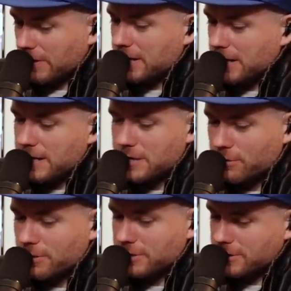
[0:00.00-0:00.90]
Granddaddy
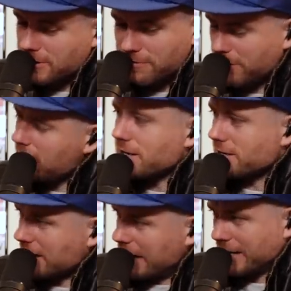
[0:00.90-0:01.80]
took us to the
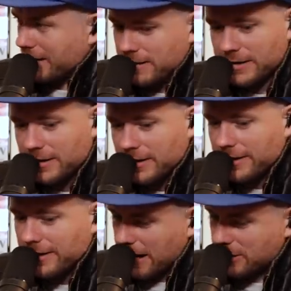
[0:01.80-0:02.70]
field, Nanny.
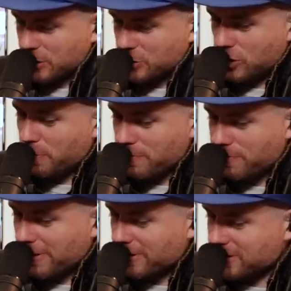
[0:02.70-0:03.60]
I said, shut up, you
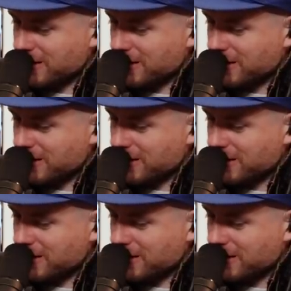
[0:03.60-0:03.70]
fucking